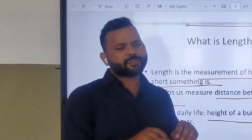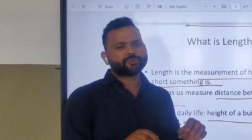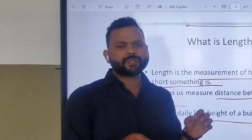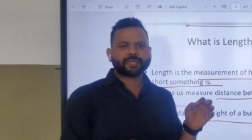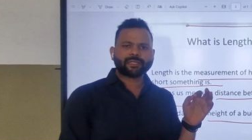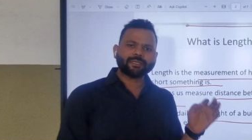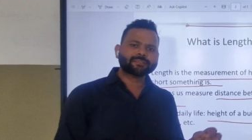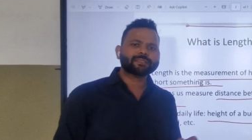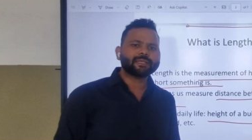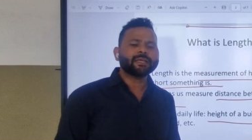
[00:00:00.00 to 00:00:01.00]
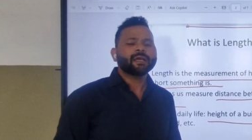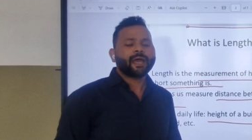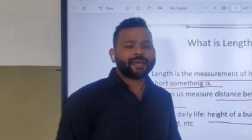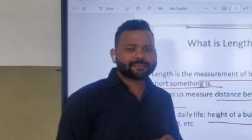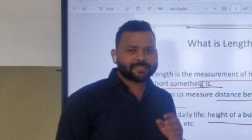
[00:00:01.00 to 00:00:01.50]
which we can
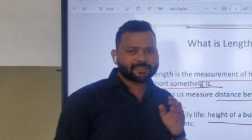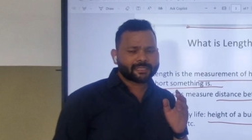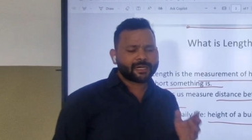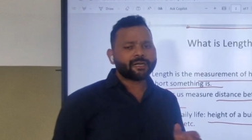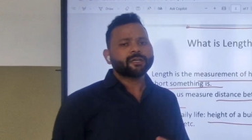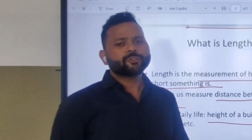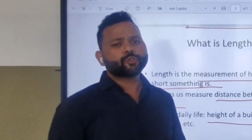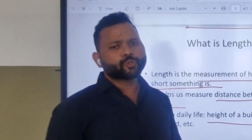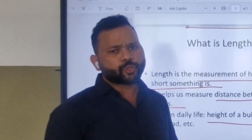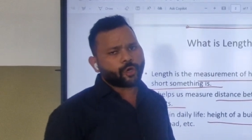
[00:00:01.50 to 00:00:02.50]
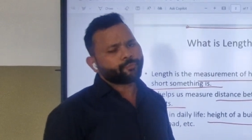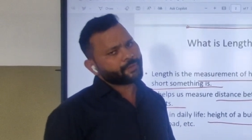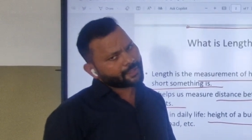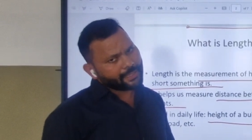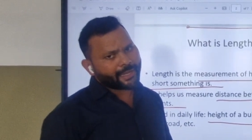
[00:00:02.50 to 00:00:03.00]
easily access the use
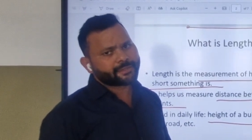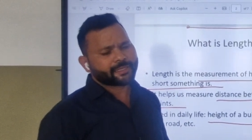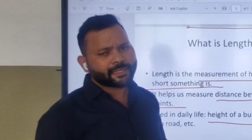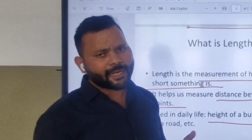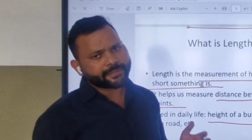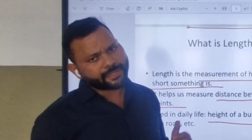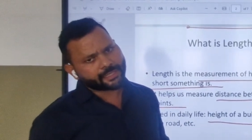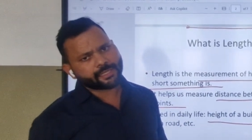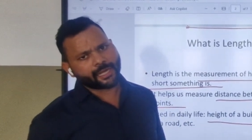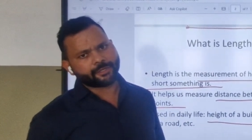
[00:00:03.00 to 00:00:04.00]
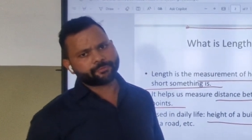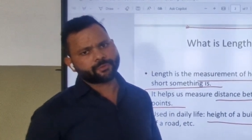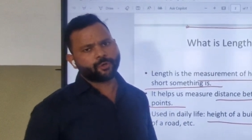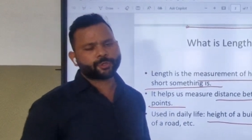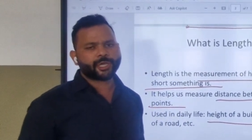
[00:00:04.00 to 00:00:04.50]
of length in our daily
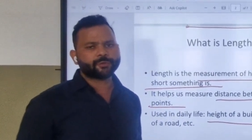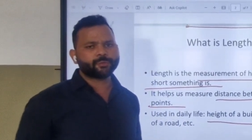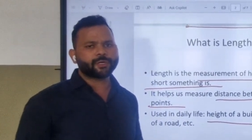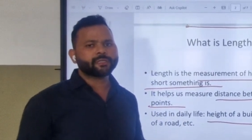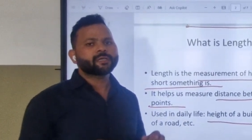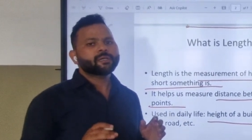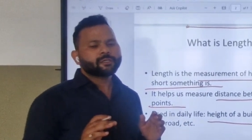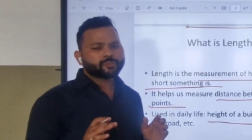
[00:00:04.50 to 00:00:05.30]
life. Okay everyone.